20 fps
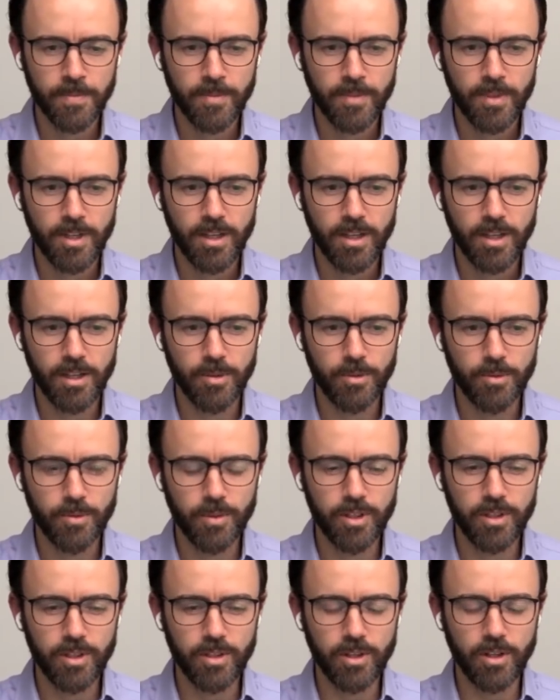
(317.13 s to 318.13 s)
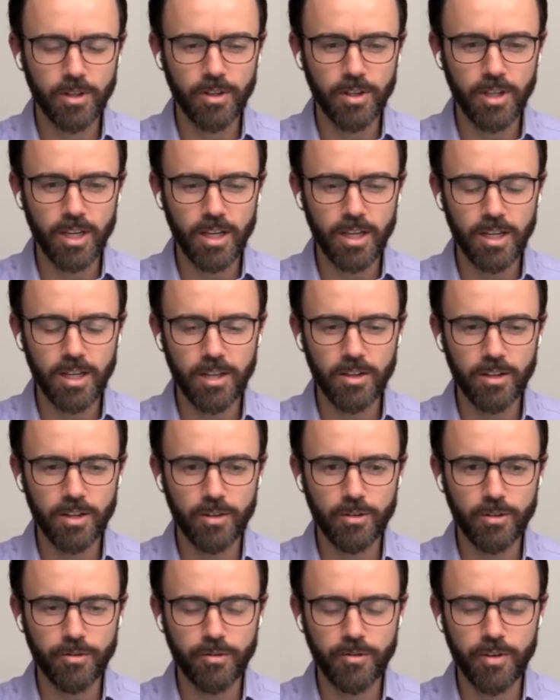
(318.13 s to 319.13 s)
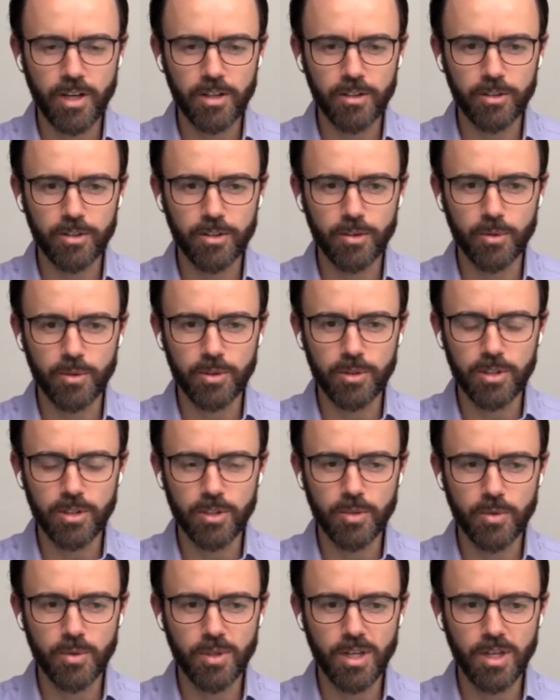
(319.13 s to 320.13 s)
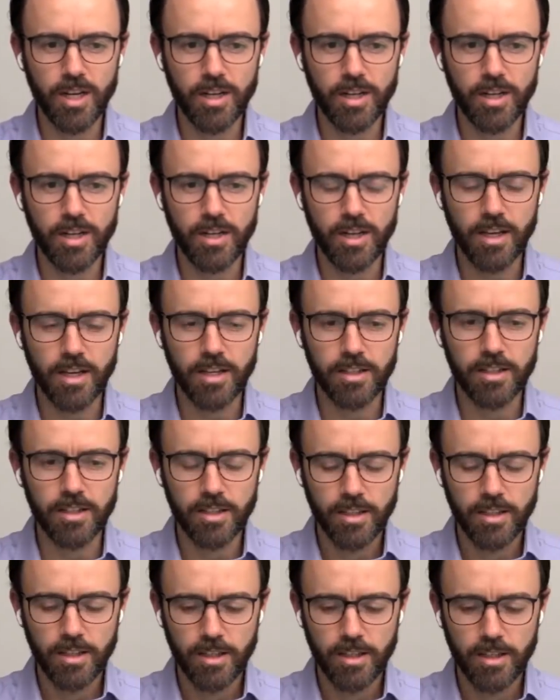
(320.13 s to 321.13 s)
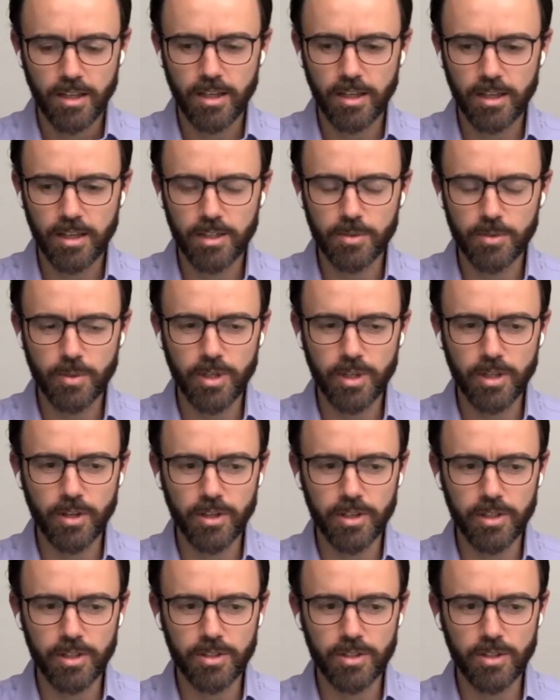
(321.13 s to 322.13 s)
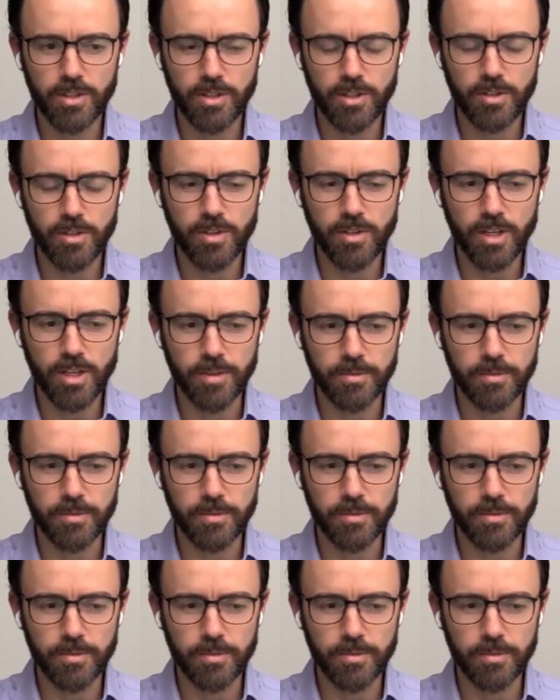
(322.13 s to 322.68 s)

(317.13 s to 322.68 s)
Are there any kind of final thoughts that you would like to add as we go into the new year?